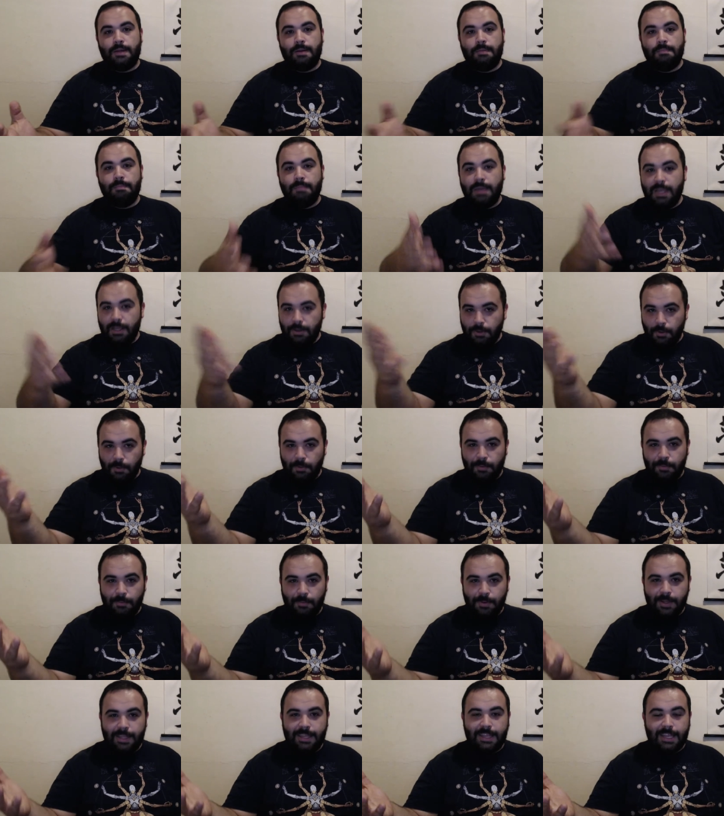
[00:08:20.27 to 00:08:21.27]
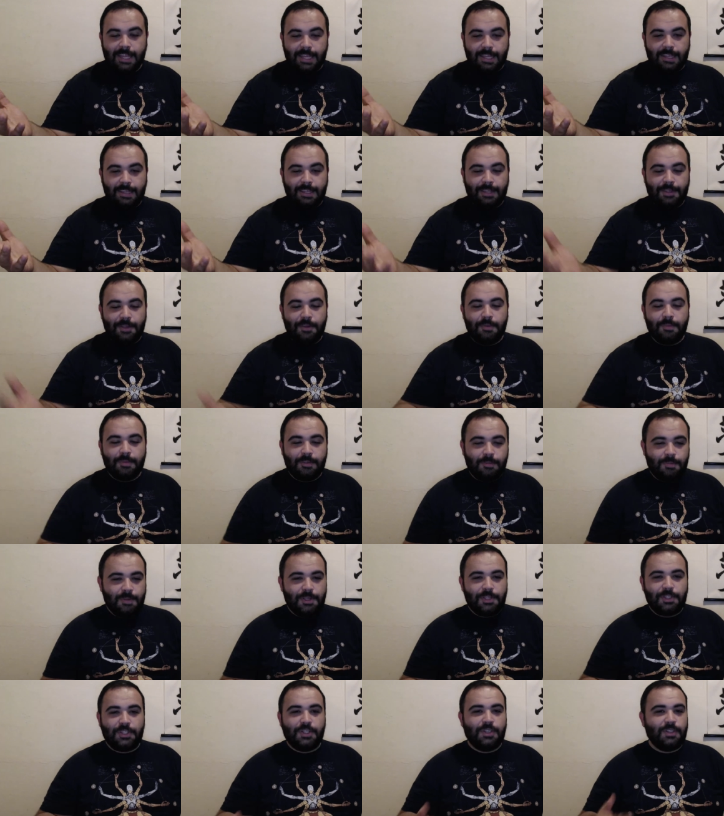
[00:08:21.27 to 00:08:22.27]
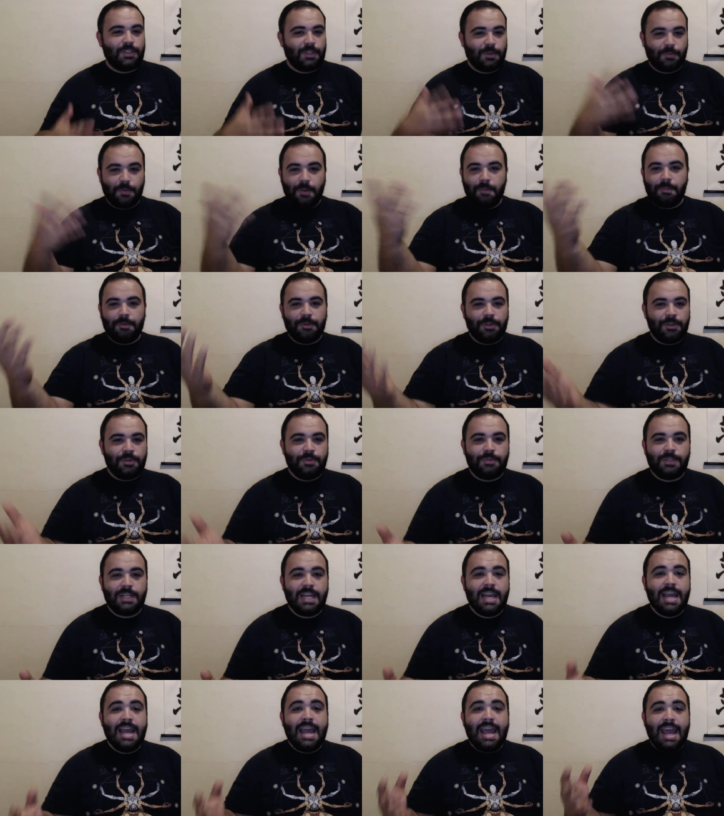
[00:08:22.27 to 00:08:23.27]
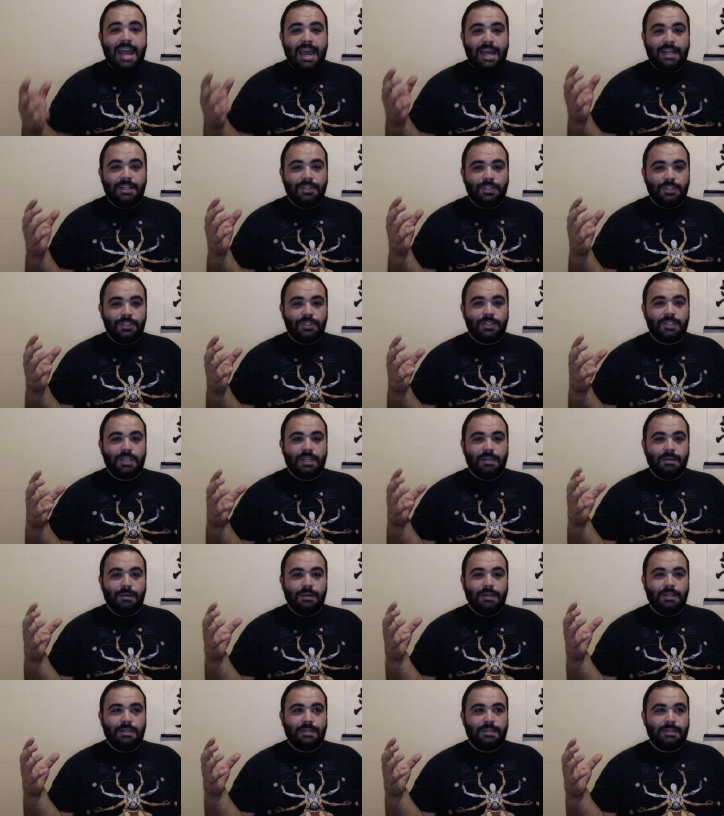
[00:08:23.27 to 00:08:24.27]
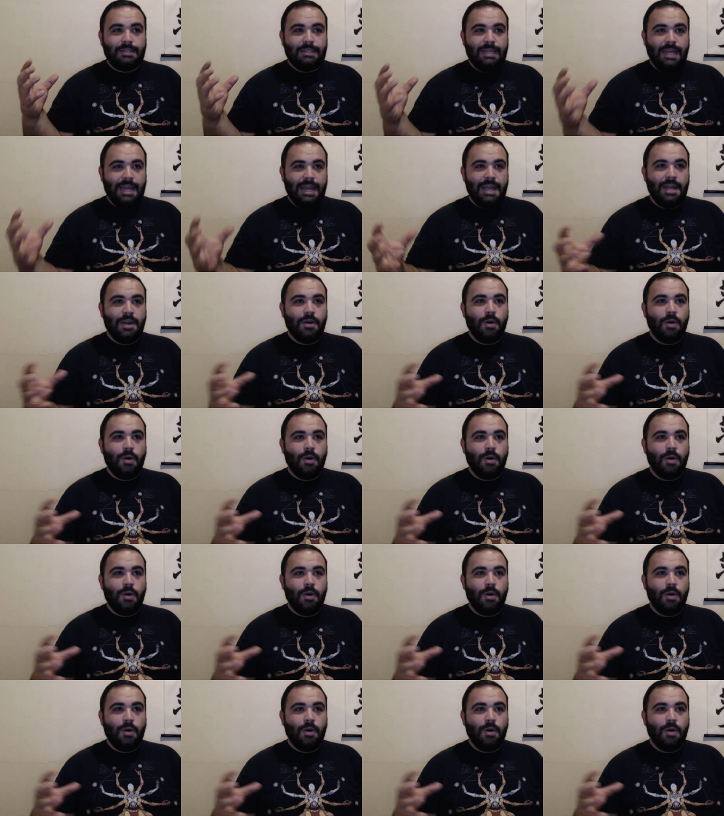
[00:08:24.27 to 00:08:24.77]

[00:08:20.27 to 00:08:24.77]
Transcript: mingle with the, the human species and reproduce and just take